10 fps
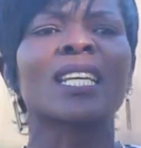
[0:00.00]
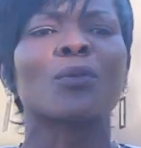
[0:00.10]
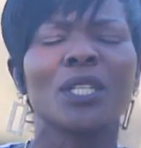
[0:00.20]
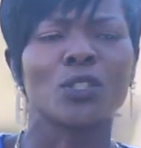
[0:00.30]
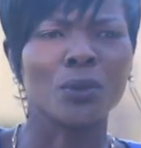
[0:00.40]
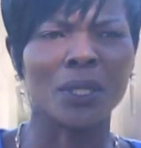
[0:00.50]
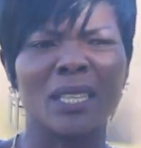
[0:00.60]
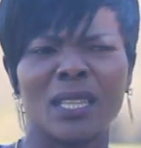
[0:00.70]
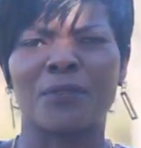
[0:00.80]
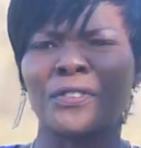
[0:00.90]
like we do
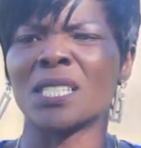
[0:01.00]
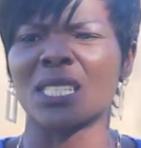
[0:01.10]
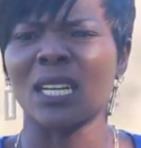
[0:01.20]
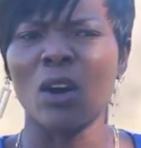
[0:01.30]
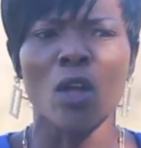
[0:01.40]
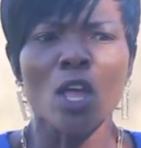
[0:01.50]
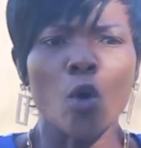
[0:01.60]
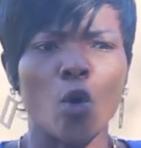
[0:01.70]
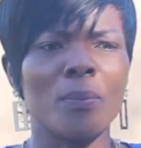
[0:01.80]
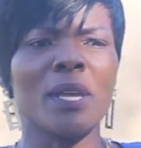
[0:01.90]
in the physical,
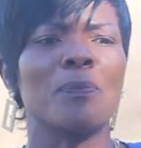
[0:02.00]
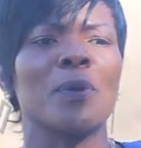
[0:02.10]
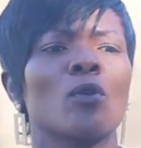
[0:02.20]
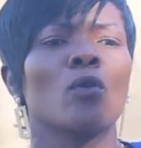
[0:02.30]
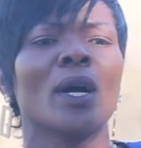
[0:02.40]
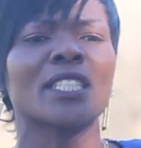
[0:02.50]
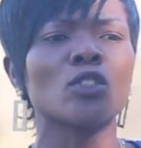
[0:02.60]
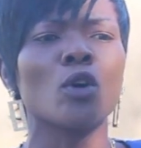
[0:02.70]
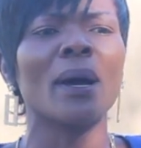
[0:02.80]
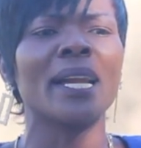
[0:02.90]
or maybe
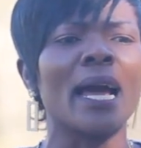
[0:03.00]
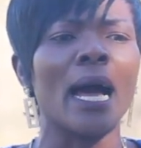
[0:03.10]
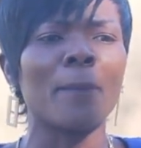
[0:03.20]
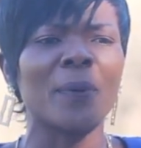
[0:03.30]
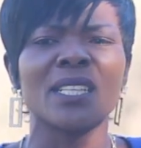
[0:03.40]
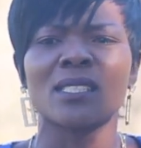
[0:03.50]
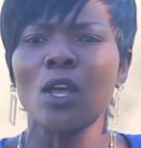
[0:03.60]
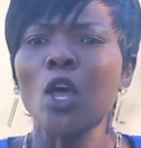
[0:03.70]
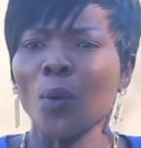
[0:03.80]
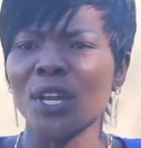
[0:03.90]
what normally
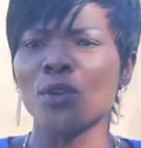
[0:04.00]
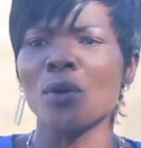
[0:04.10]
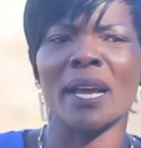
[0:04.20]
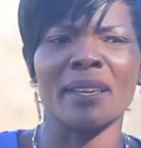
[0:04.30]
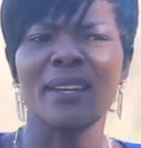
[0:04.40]
happens when you are